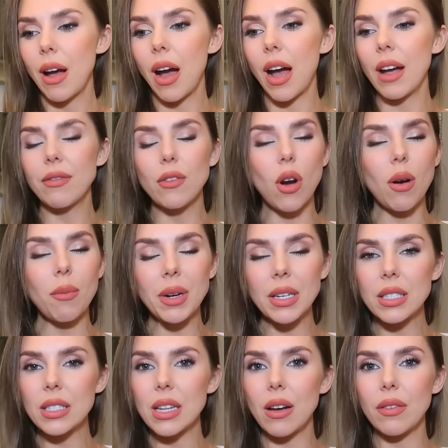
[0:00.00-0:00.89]
I've got
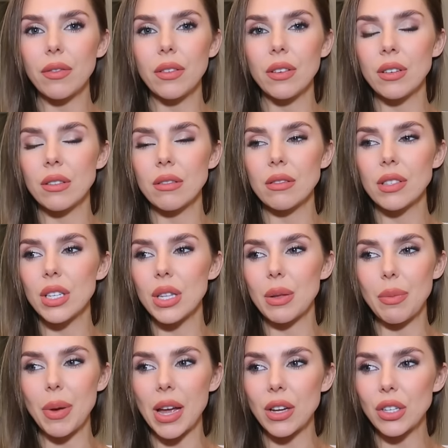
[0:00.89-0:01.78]
myself into
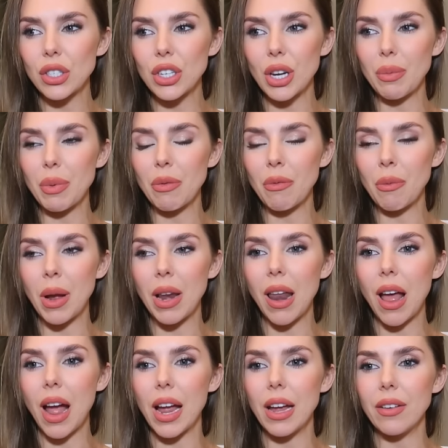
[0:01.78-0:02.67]
the best shape of my
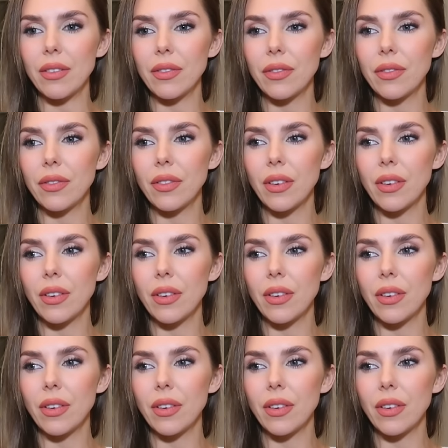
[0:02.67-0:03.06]
life.